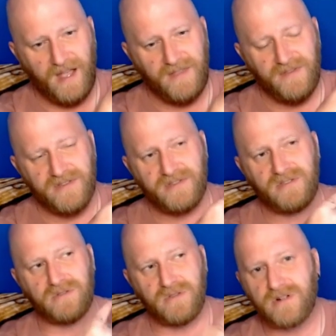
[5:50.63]
this is
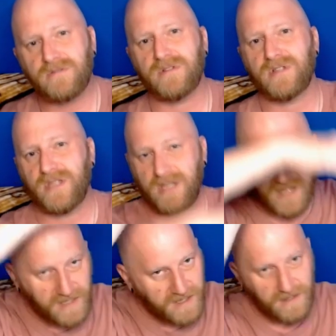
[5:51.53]
literally
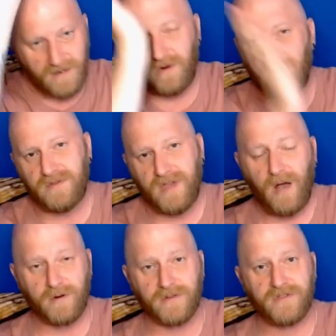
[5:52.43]
all the
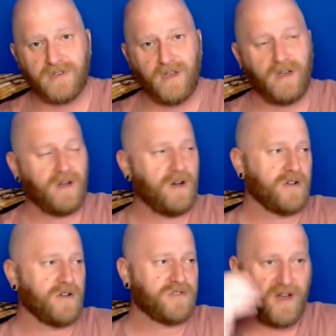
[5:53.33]
hours.
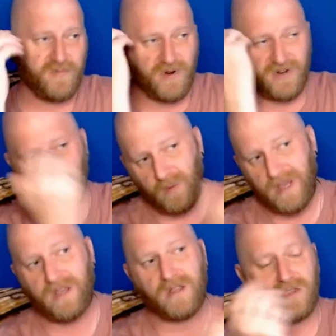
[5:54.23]
So you have prayers on
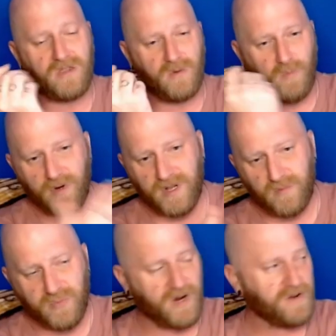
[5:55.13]
waking, the morning
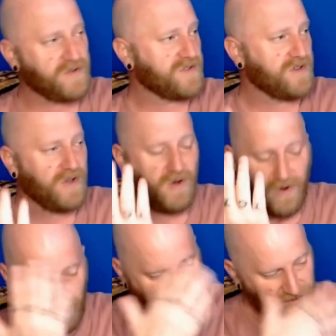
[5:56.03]
prayers,
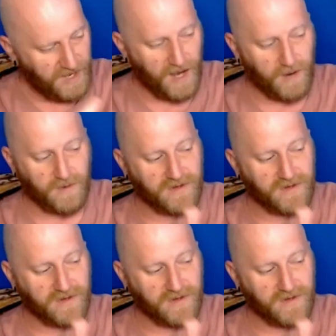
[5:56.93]
all the hours,